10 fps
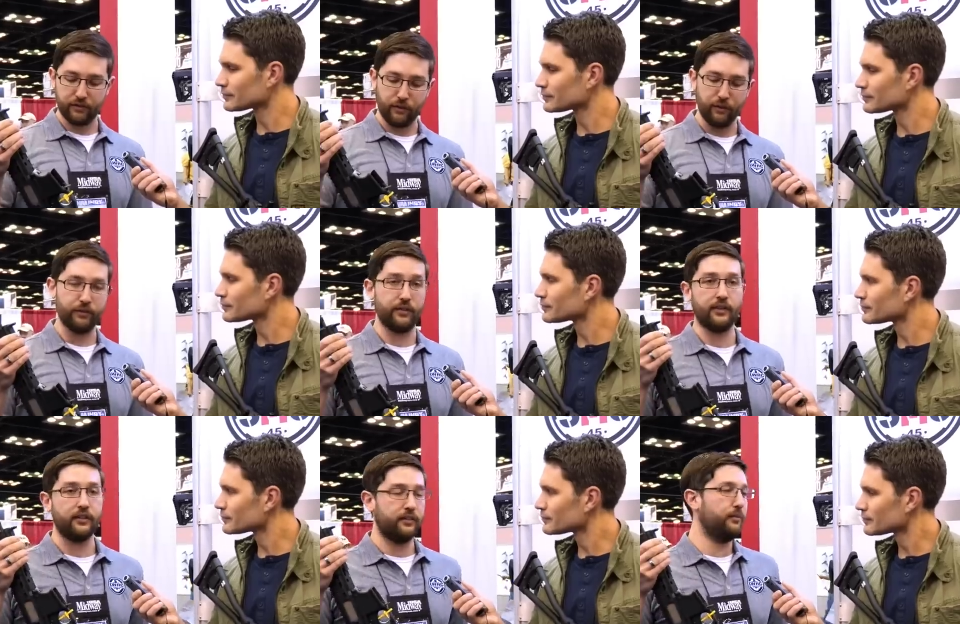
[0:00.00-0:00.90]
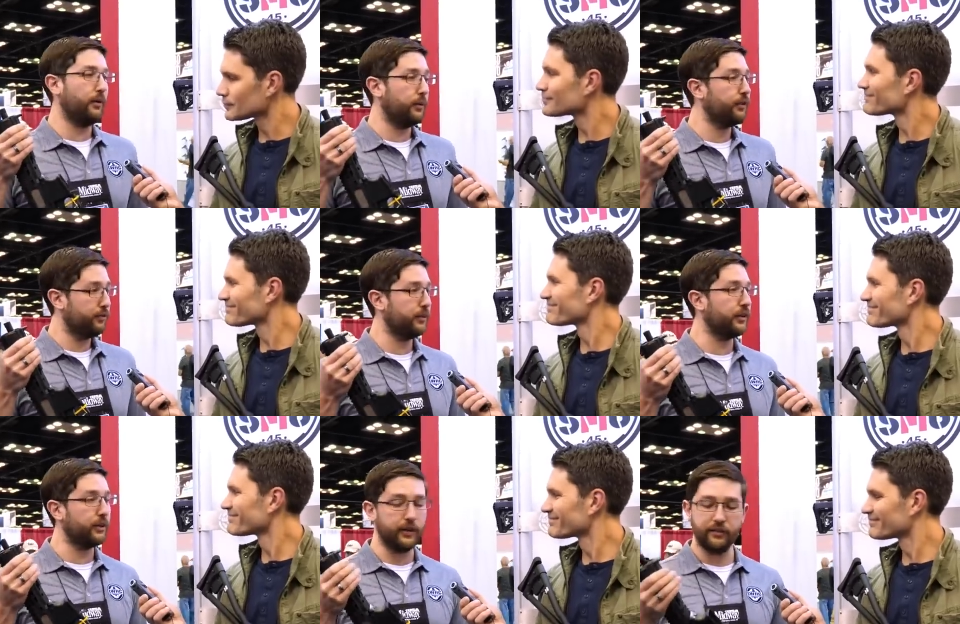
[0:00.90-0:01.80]
Speaker 1: controls because that's what we're
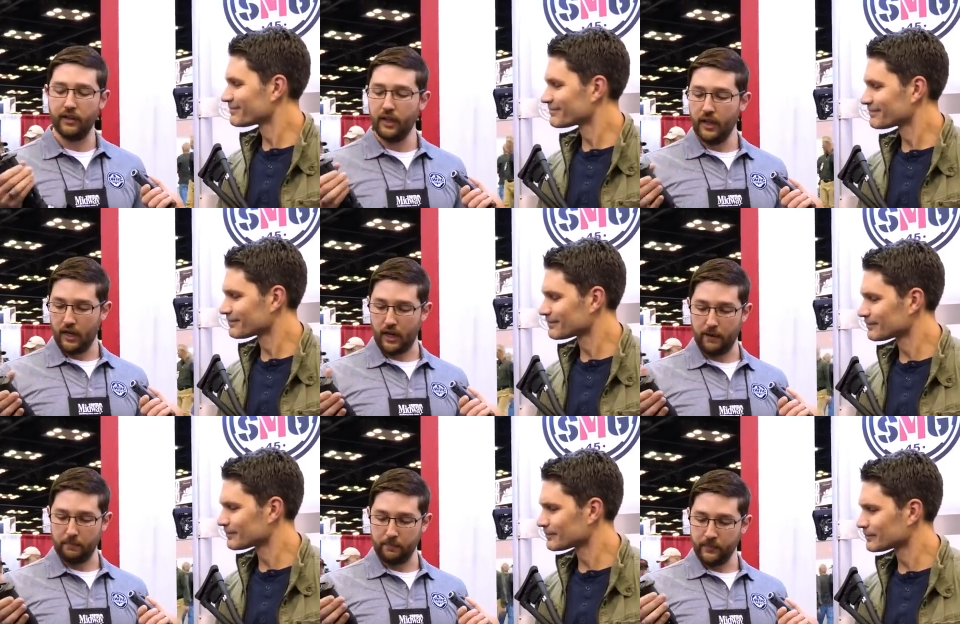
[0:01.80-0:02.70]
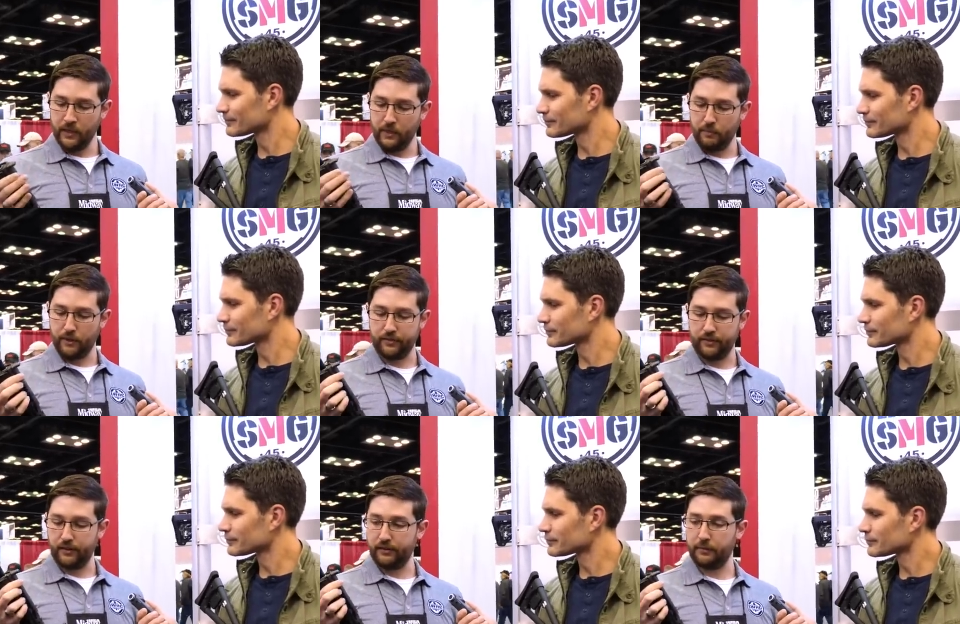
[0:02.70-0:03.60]
familiar with. Um,
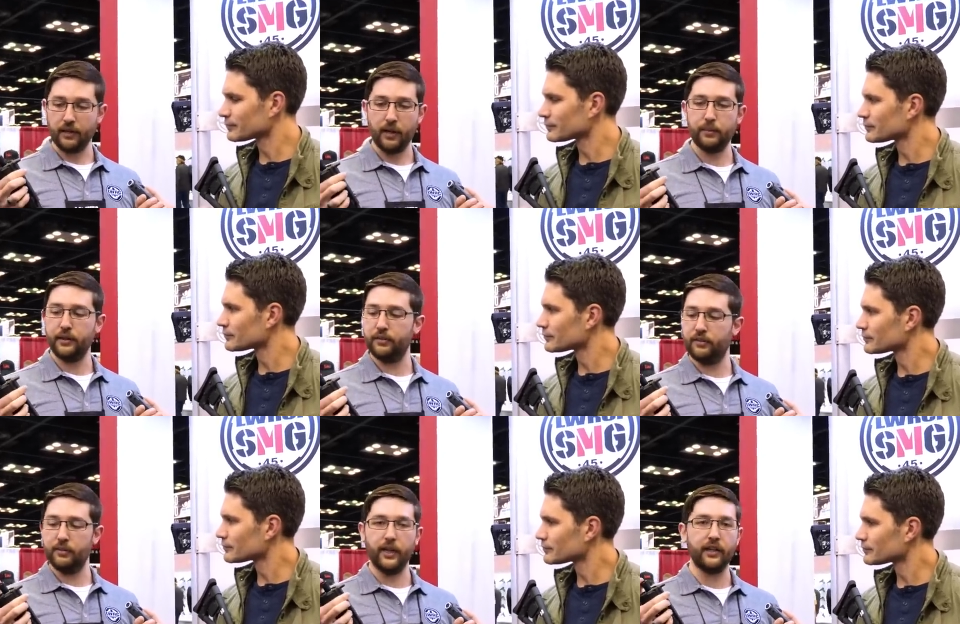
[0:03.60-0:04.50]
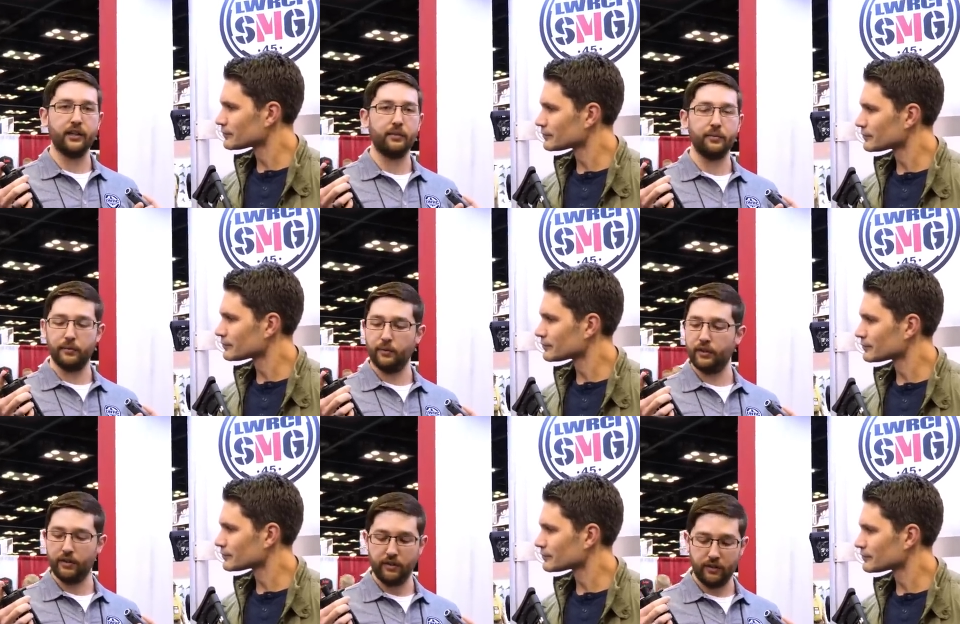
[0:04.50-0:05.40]
but uh, it's been a couple years in the making. We've been
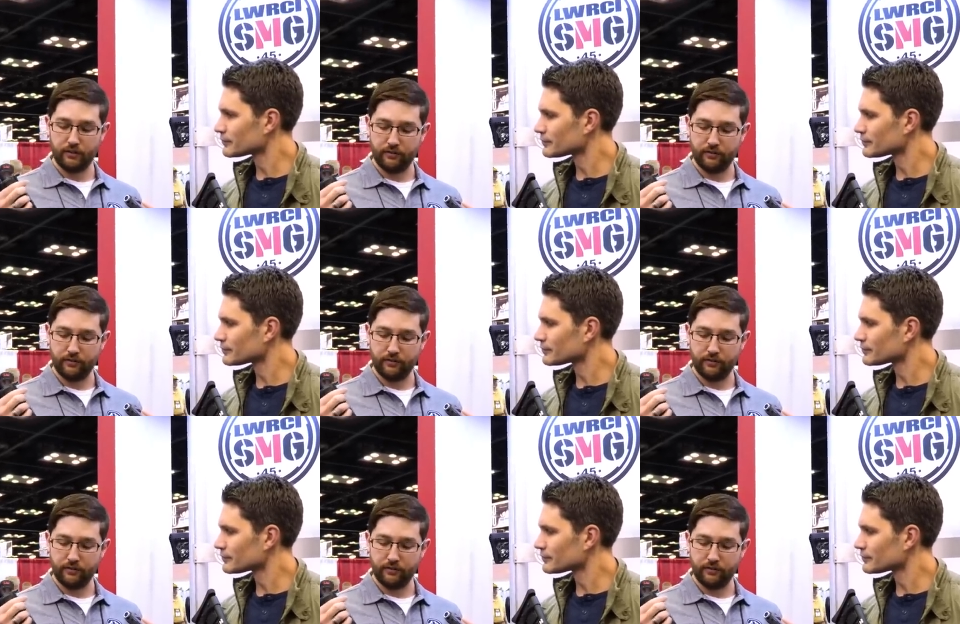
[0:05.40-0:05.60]
working on